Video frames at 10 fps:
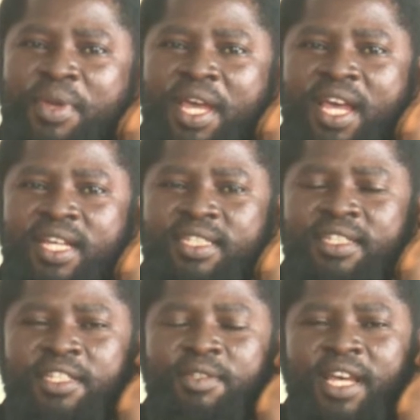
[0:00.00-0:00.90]
man, see
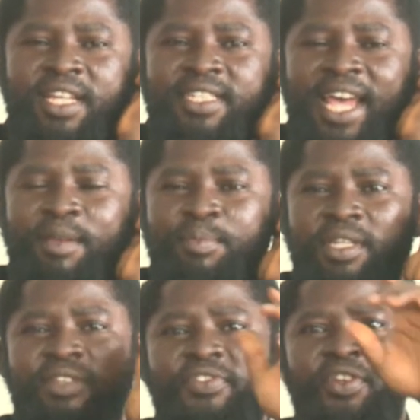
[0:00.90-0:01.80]
this girl, see how it be,
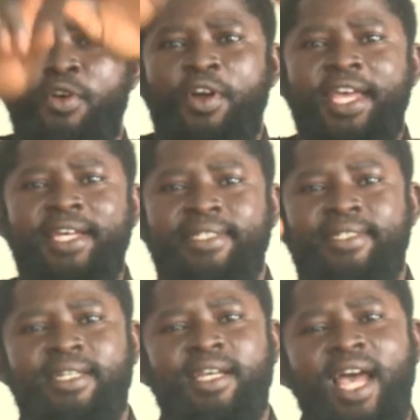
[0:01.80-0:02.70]
if you go
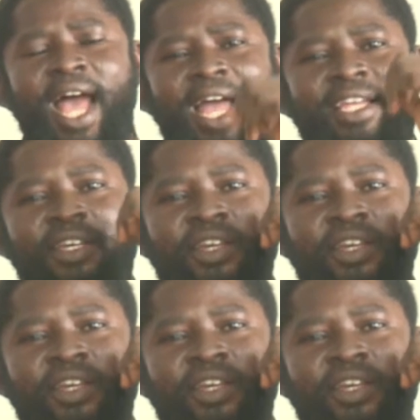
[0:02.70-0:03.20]
hit, hi,